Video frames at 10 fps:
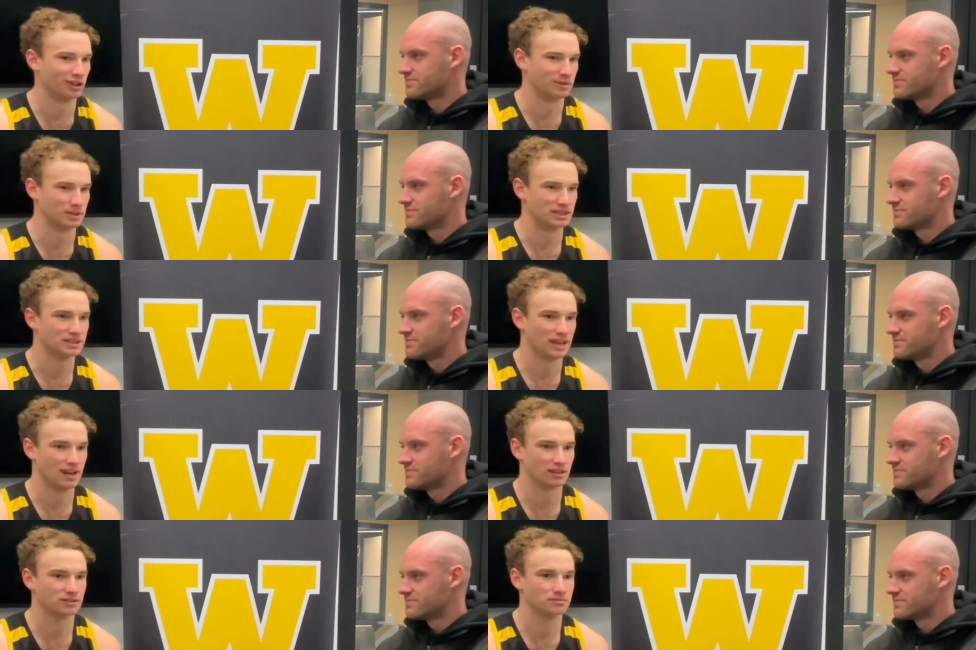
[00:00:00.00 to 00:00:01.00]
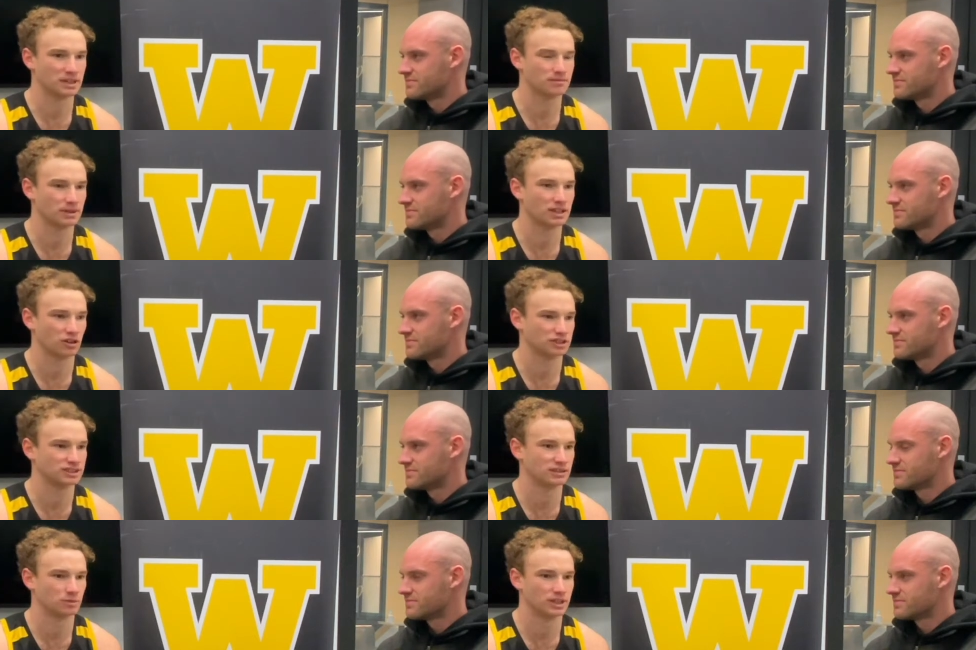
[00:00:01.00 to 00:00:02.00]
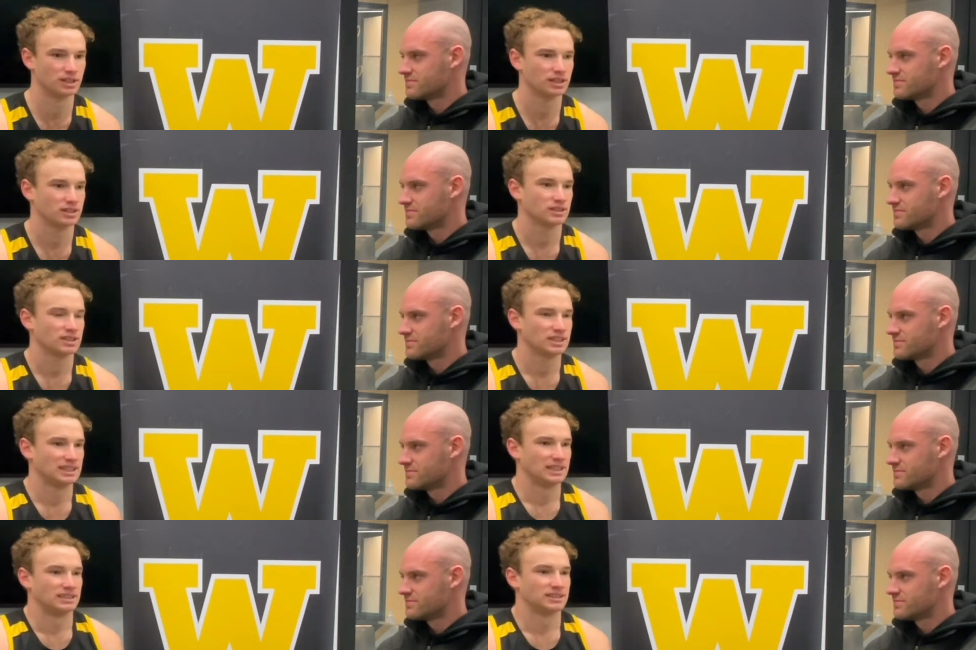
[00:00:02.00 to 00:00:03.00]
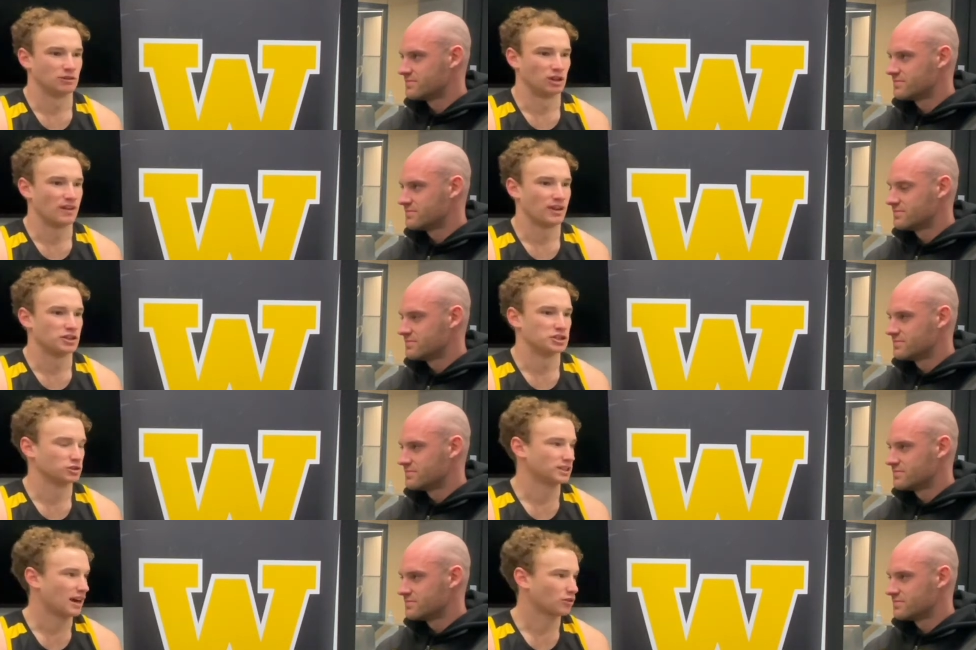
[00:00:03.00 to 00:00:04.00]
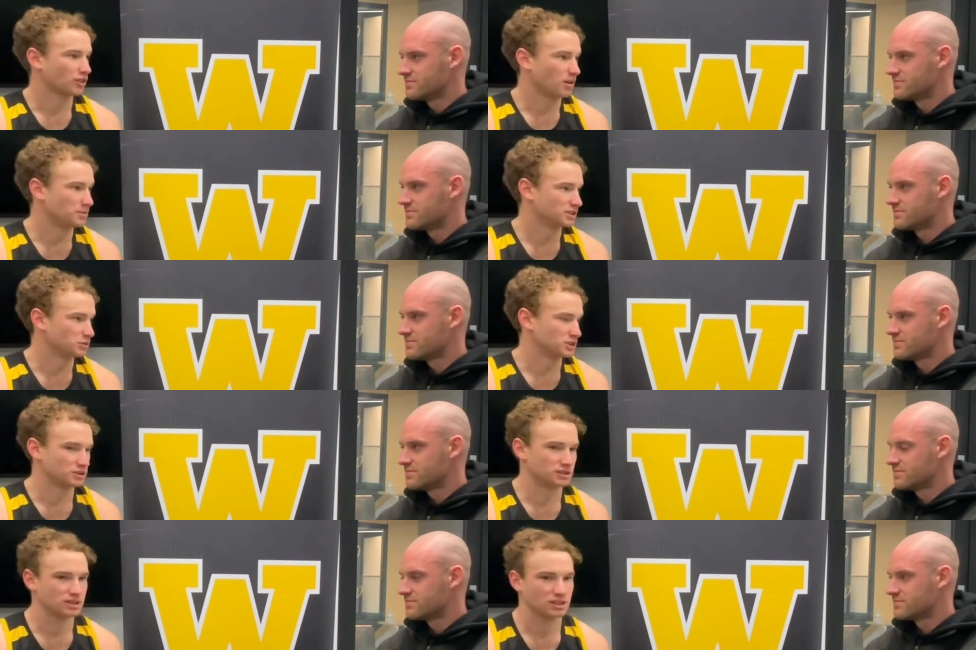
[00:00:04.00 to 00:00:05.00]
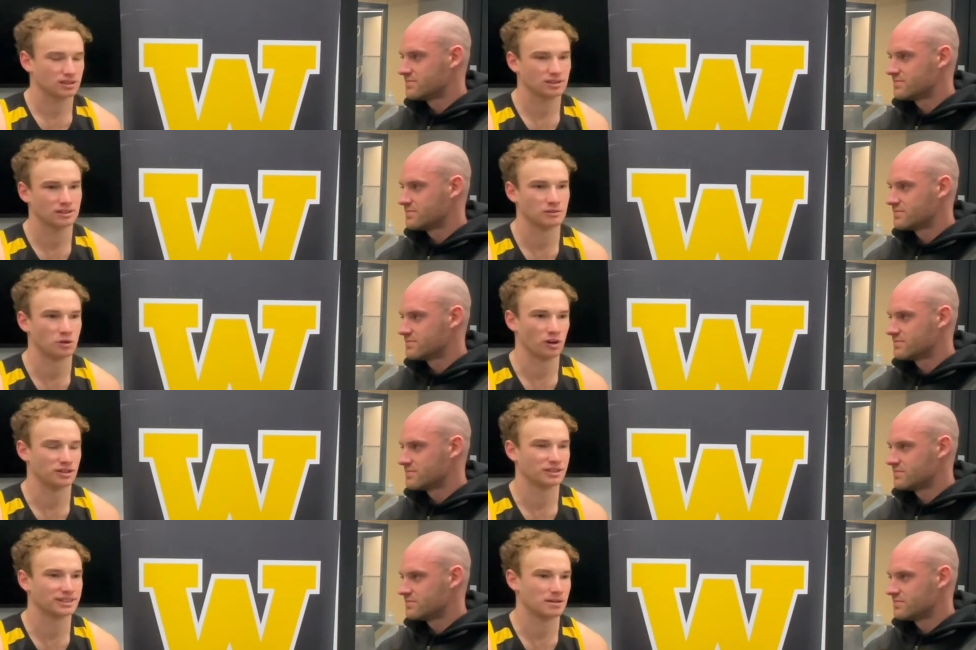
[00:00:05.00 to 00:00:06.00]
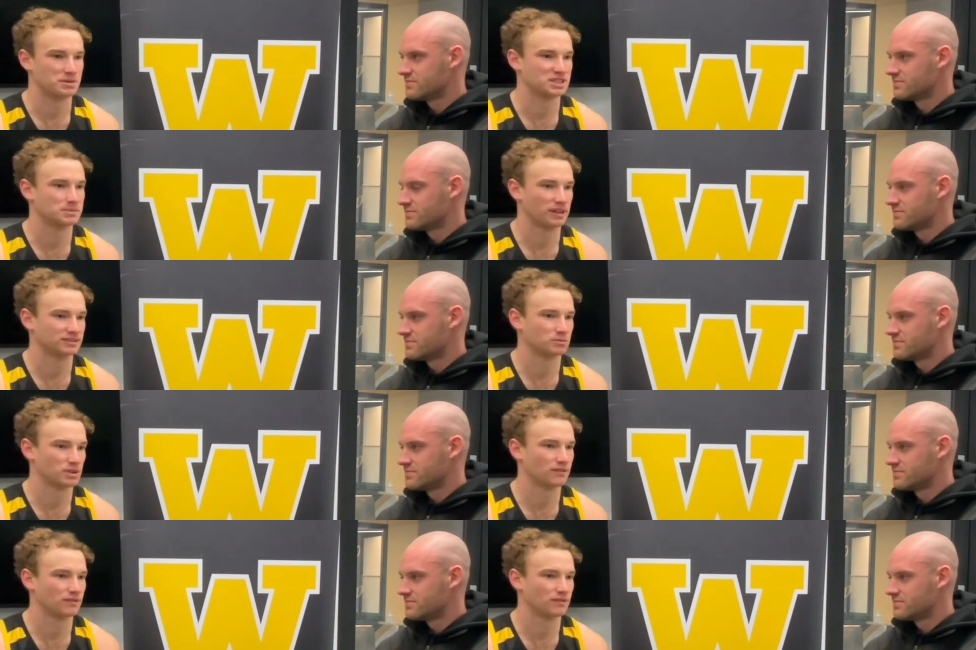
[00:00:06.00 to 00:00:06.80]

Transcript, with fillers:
Speaker 1: and we yeah mid mid got us in. We didn't really have our usual tap numbers, which was like can be expected with a